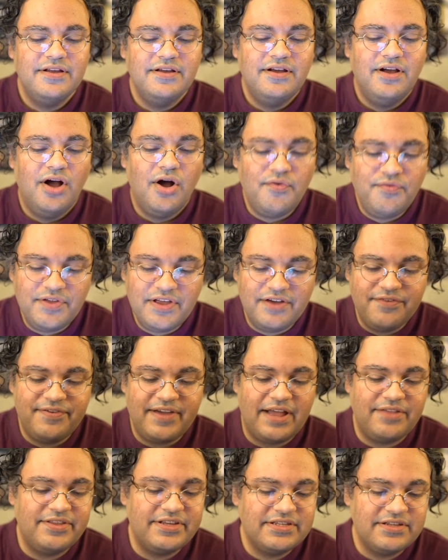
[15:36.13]
Hopefully you
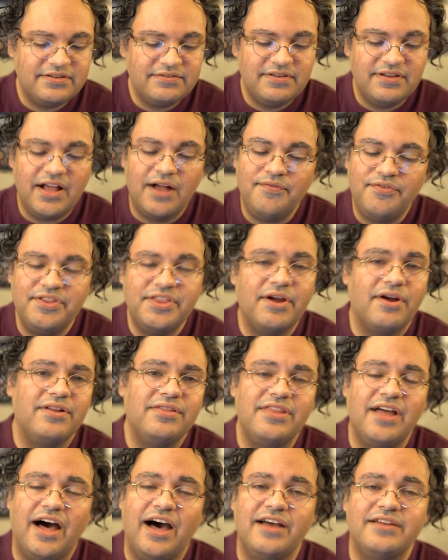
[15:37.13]
found this helpful. There are
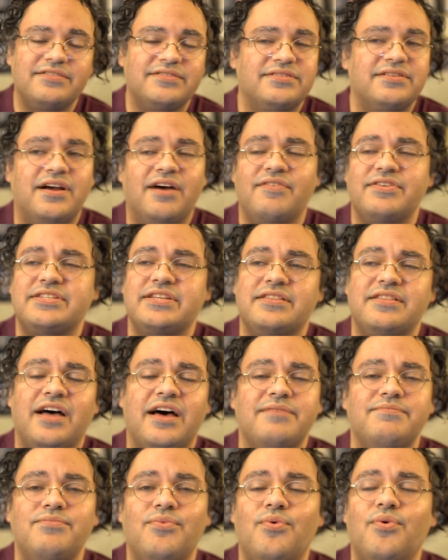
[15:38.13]
obviously a
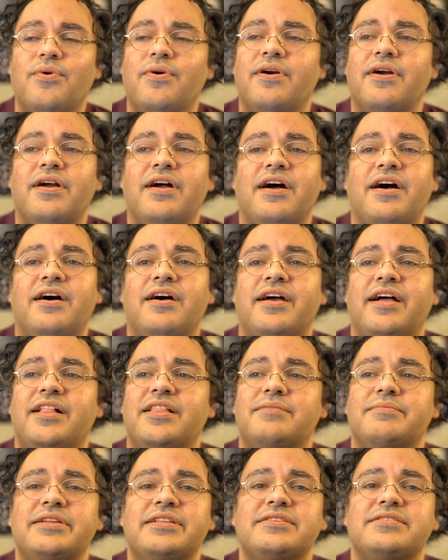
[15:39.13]
lot more
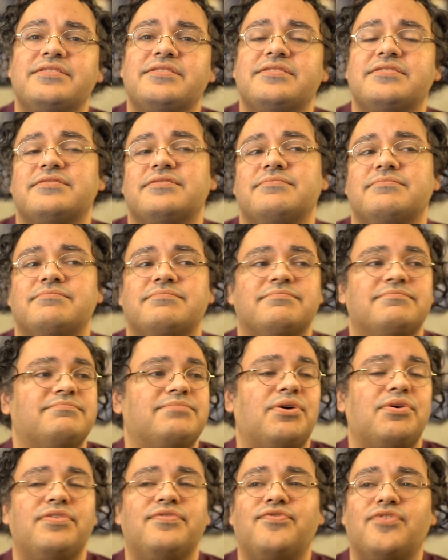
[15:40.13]
elements,
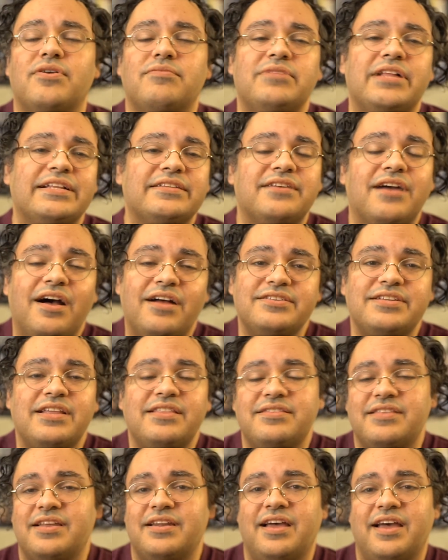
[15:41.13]
both formal and
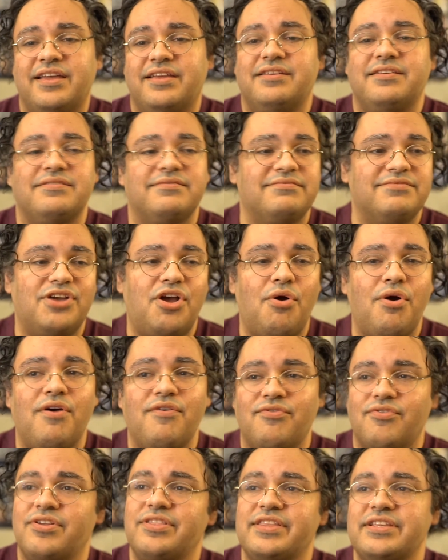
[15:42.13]
content, than I can go
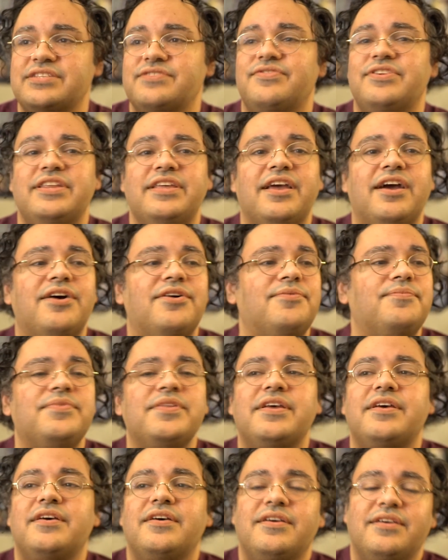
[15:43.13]
over in this video,
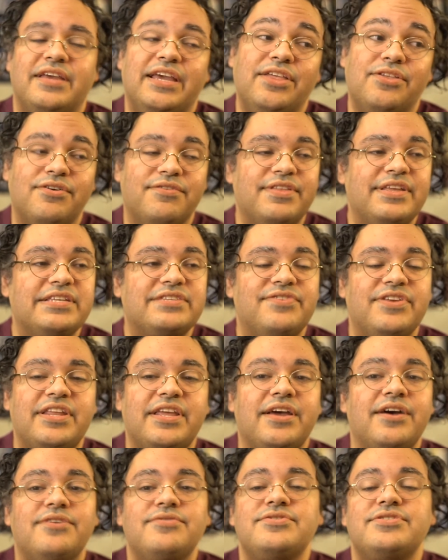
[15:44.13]
either of these
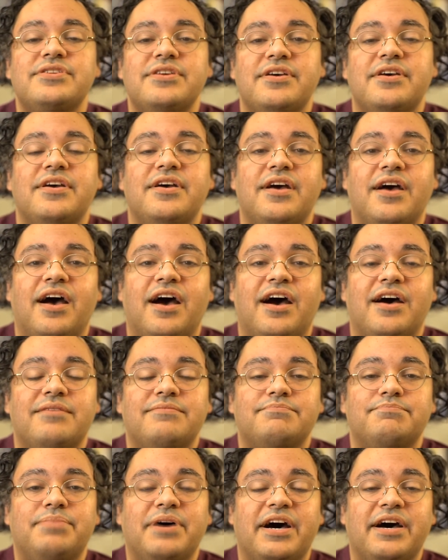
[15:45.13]
videos.
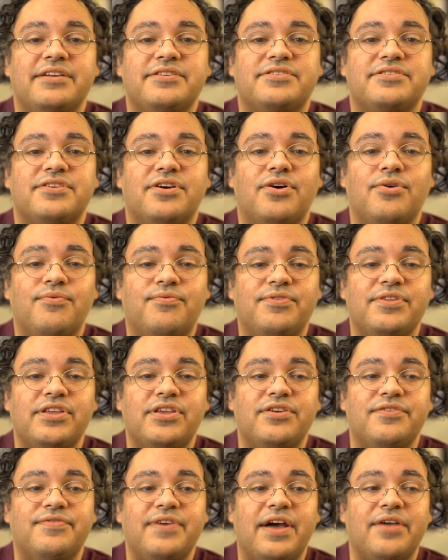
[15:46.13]
But hopefully
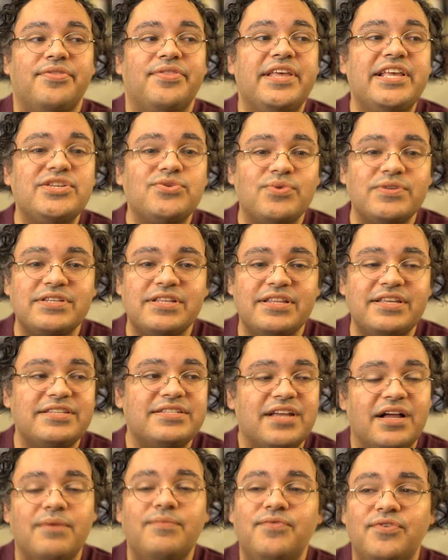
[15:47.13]
you found these ones at
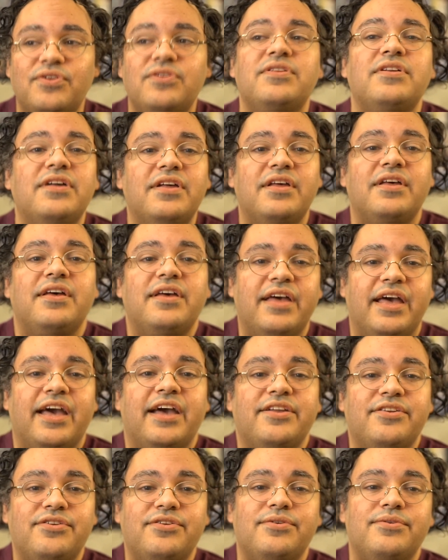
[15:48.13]
least helpful,
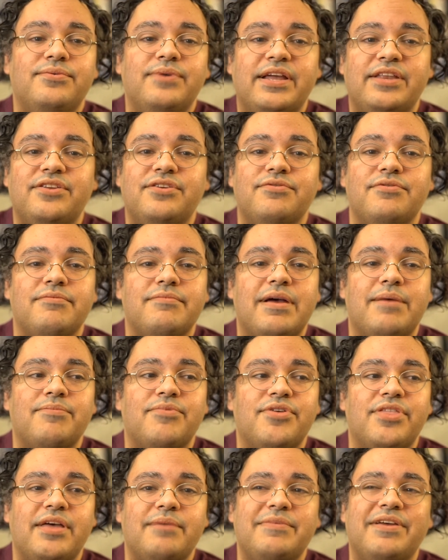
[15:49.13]
and you
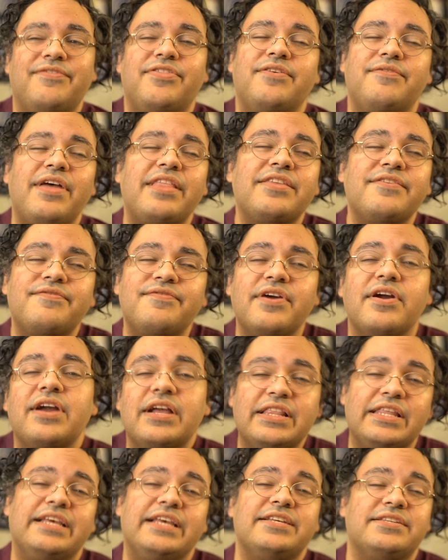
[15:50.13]
remember them. At the
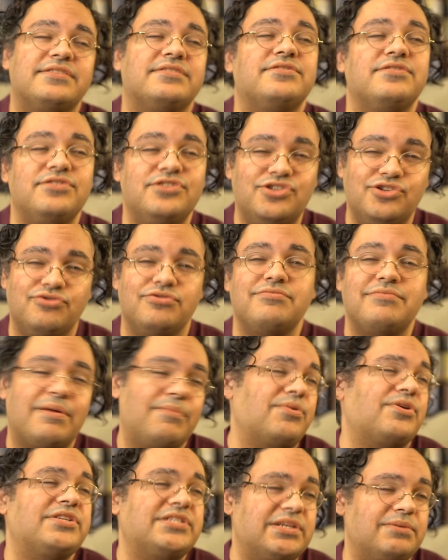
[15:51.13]
very least, do
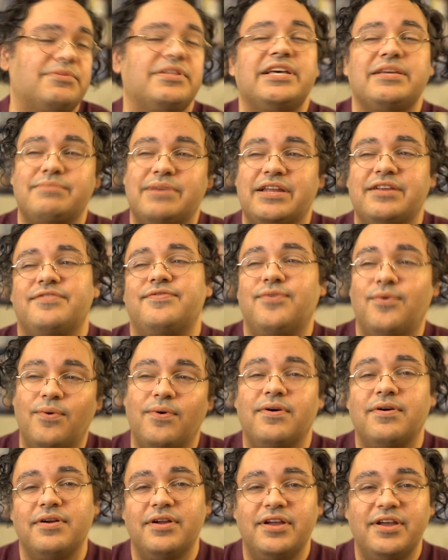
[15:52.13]
remember simile and
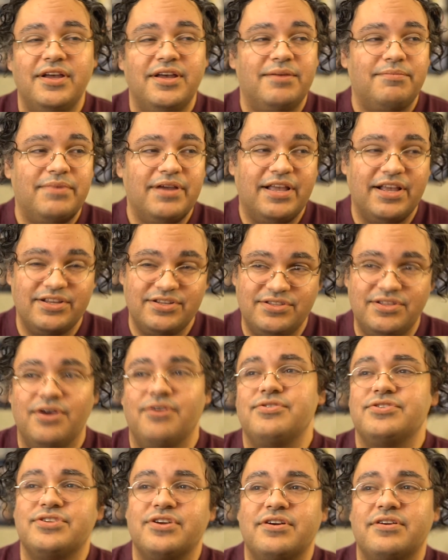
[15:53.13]
metaphor, because
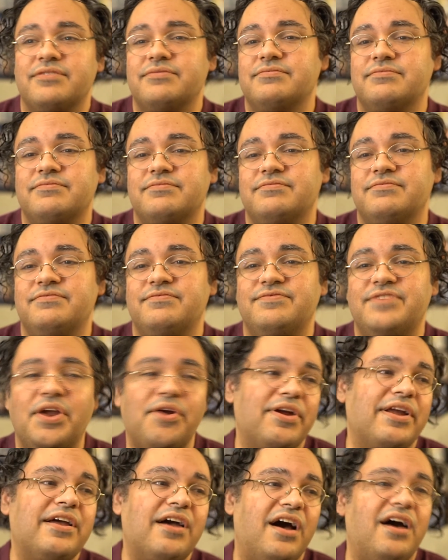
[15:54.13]
those are
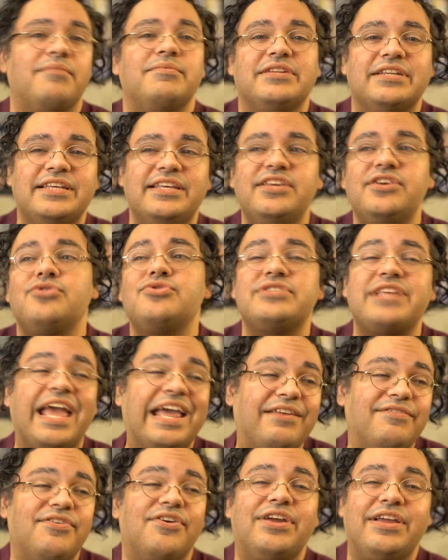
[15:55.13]
very commonly used
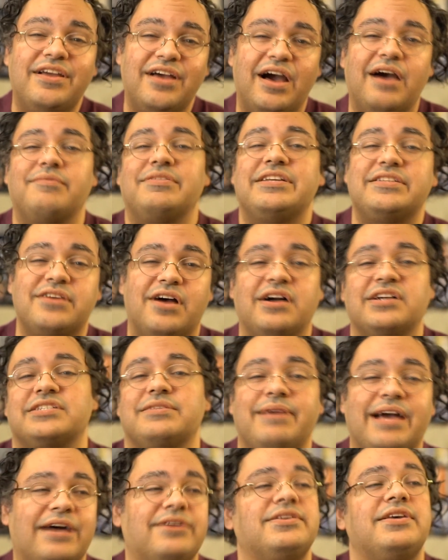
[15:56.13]
and very commonly talked
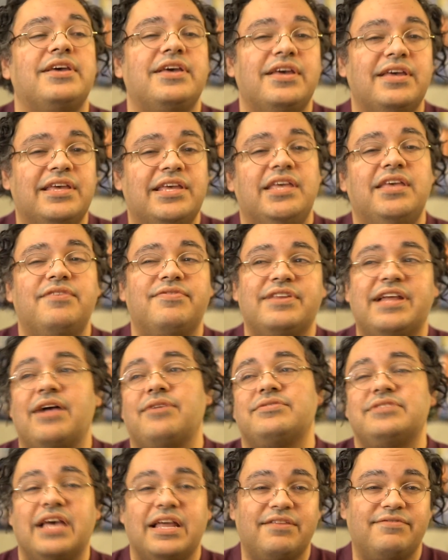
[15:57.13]
about, even
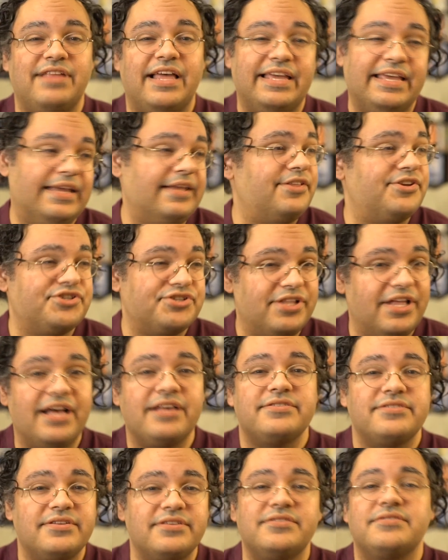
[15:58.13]
outside of like English
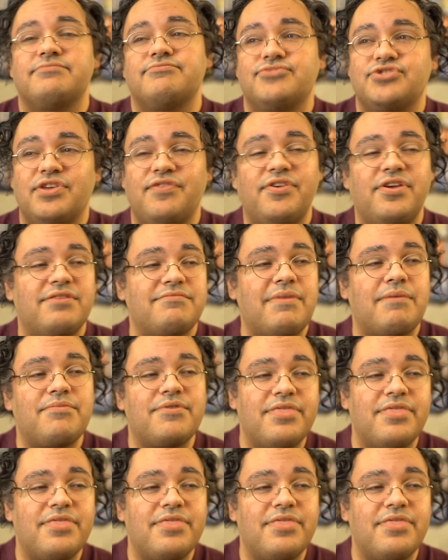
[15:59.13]
classes. So if you can remember